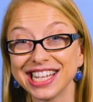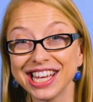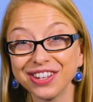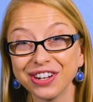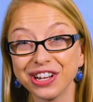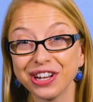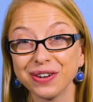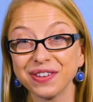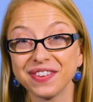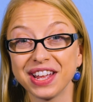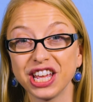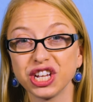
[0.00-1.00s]
Taylor here
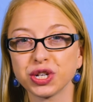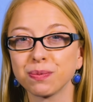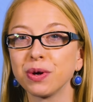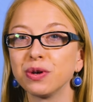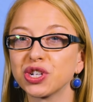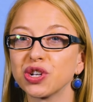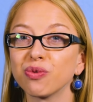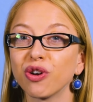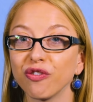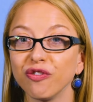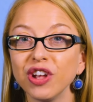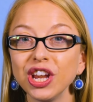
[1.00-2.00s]
with Financial Potion,
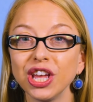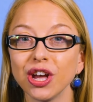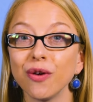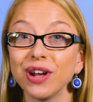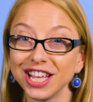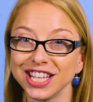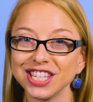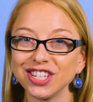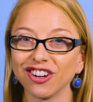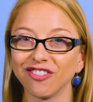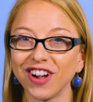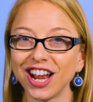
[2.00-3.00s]
where video is
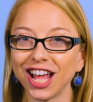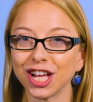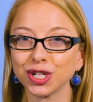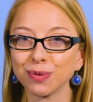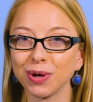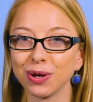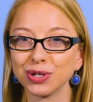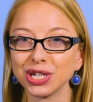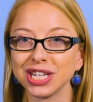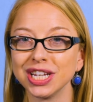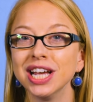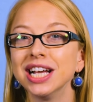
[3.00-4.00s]
your financial
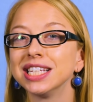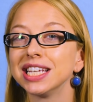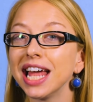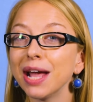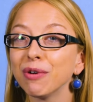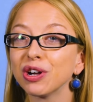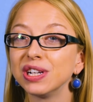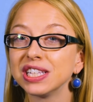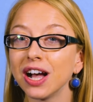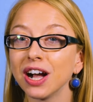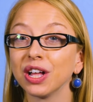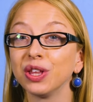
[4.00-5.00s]
potion. Today we're going to
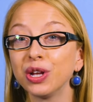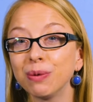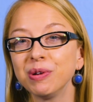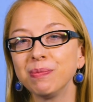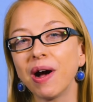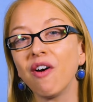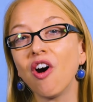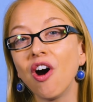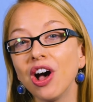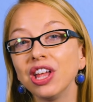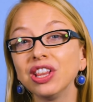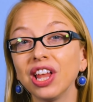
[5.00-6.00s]
talk a little bit about
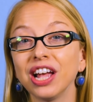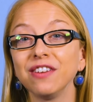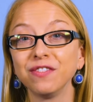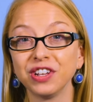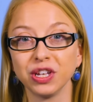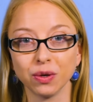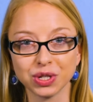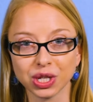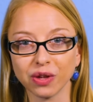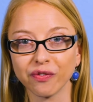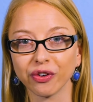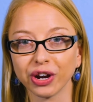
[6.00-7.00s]
online video
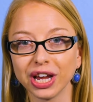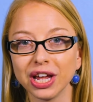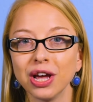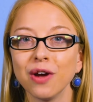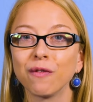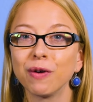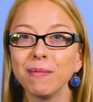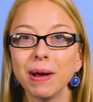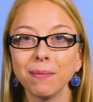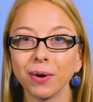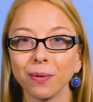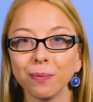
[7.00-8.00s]
delivery.
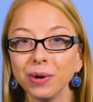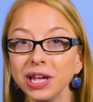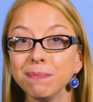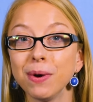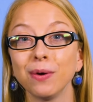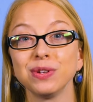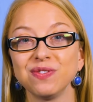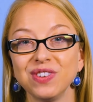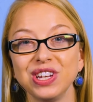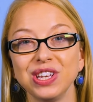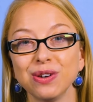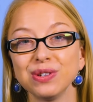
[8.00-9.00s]
Remember, we post
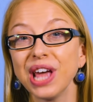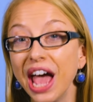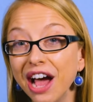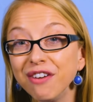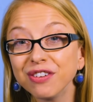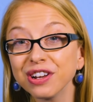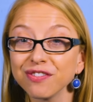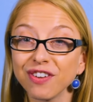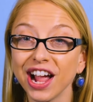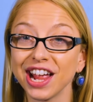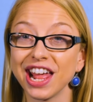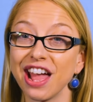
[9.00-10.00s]
videos every
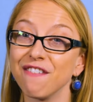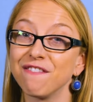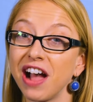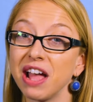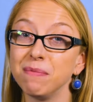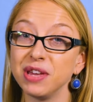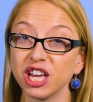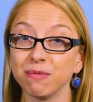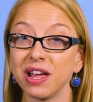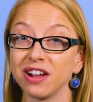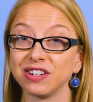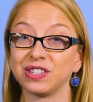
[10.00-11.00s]
Friday at 5
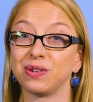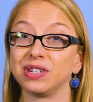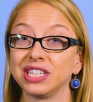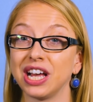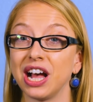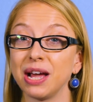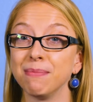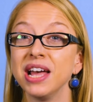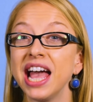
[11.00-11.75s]
p.m. Arizona time.